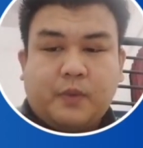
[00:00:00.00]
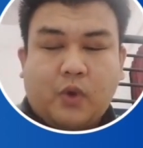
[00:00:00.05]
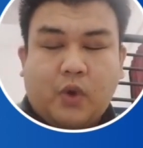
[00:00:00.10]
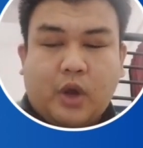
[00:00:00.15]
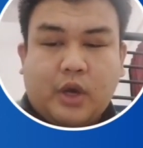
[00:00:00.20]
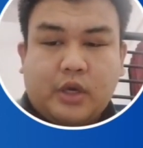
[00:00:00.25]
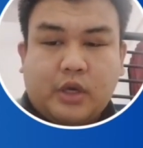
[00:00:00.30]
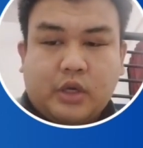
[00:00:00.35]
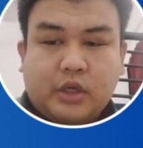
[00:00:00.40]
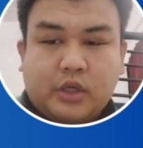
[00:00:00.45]

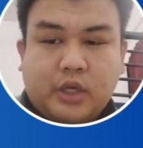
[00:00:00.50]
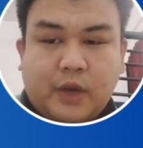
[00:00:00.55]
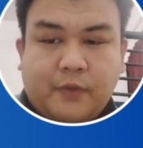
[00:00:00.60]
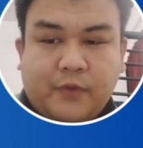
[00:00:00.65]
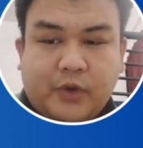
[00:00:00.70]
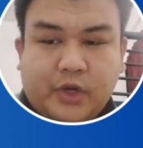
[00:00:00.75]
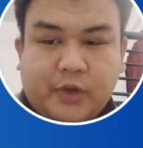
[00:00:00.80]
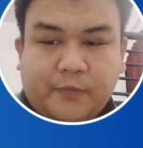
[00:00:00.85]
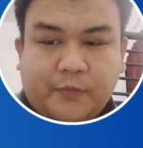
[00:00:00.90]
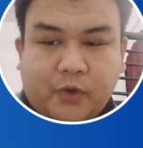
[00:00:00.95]

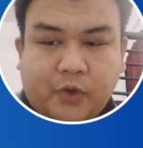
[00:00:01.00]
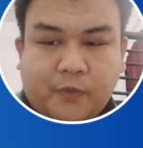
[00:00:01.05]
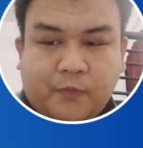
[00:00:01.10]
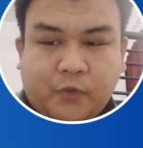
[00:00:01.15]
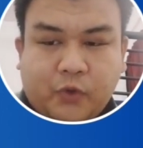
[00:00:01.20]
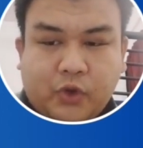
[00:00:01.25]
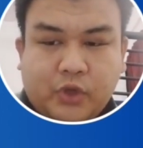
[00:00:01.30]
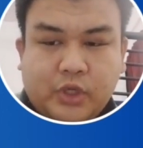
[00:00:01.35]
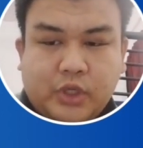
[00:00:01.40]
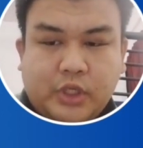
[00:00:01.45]

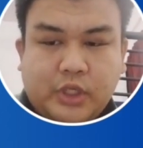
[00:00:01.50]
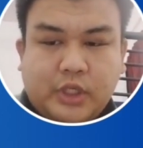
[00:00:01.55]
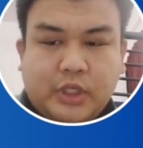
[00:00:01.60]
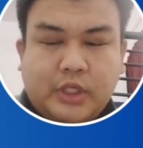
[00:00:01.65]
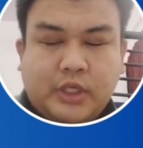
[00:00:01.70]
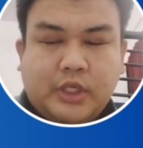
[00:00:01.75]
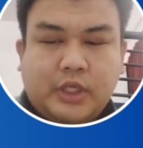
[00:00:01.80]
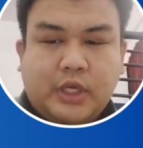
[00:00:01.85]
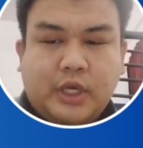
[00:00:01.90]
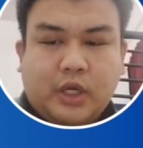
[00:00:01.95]

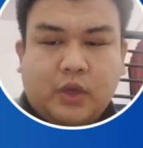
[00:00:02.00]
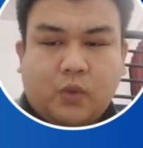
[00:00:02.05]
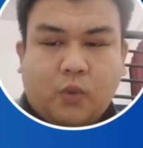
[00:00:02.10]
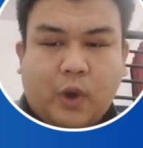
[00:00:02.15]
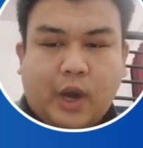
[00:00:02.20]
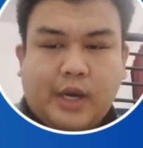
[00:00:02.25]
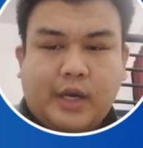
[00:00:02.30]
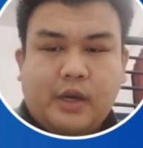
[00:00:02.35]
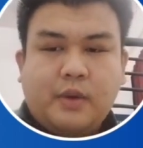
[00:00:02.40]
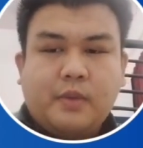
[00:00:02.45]

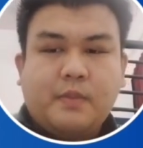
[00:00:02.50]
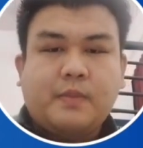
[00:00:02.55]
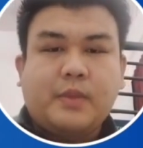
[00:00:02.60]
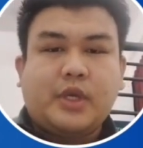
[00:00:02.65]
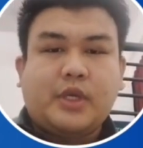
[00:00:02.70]
474.61